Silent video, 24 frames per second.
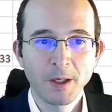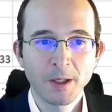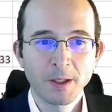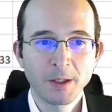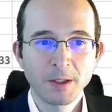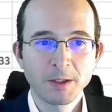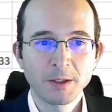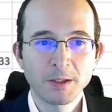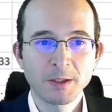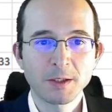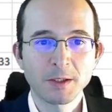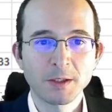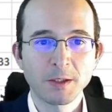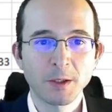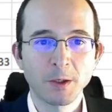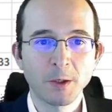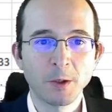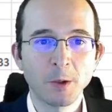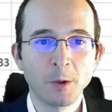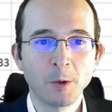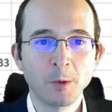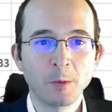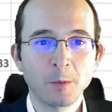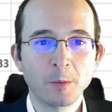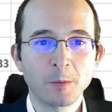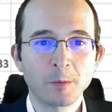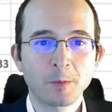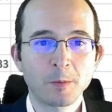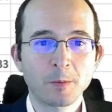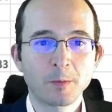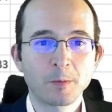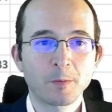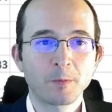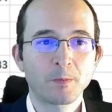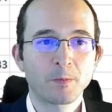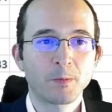So
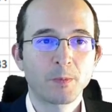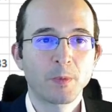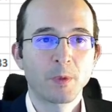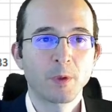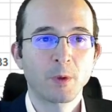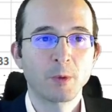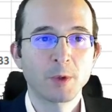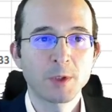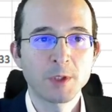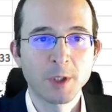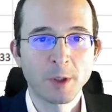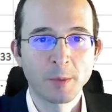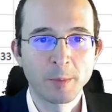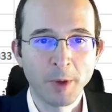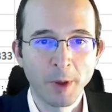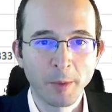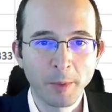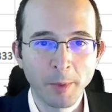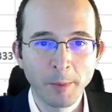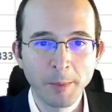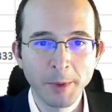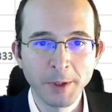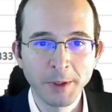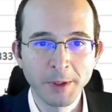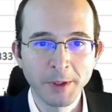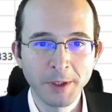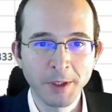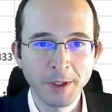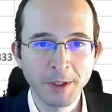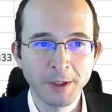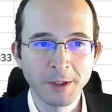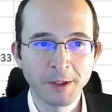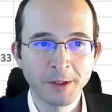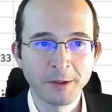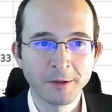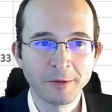what's our
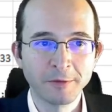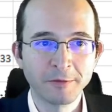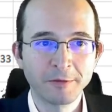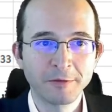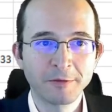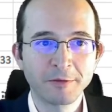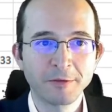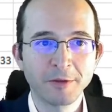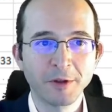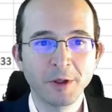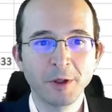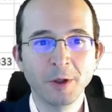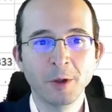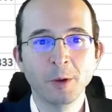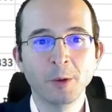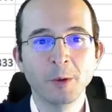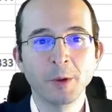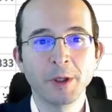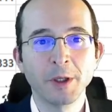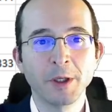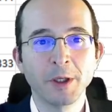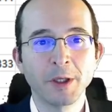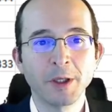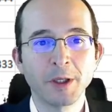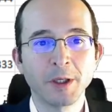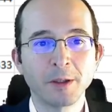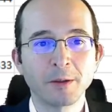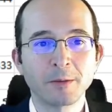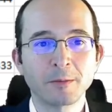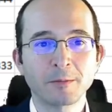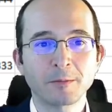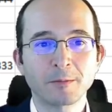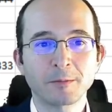probability of going